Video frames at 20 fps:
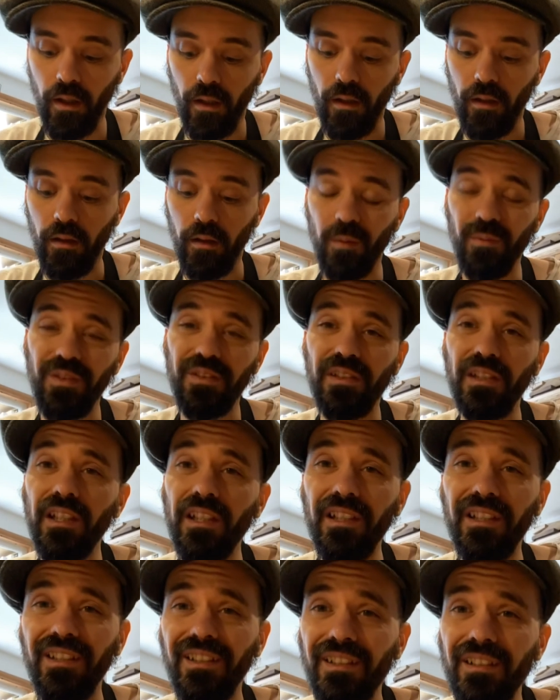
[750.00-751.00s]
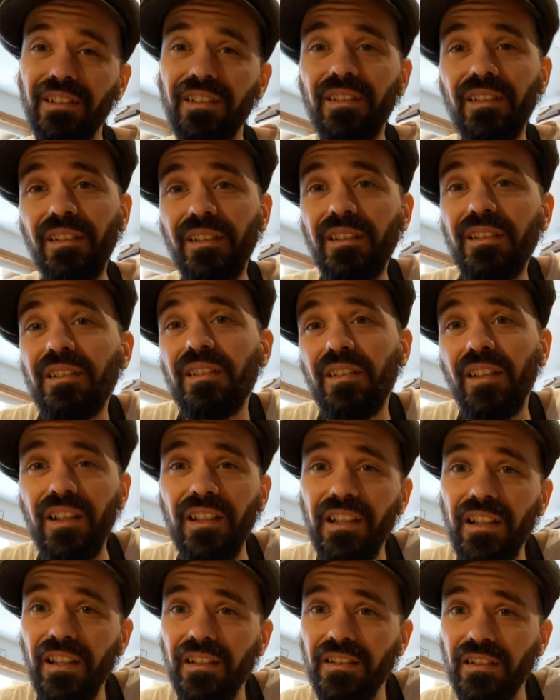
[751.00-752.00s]
Obviously it's
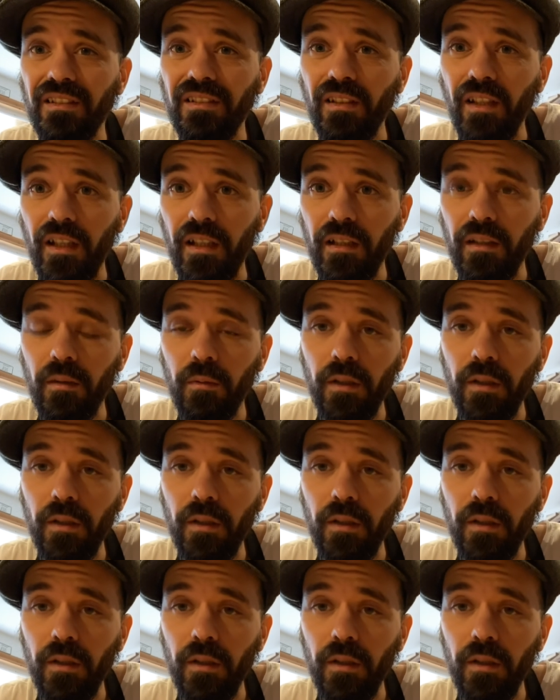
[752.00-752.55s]
slightly less exciting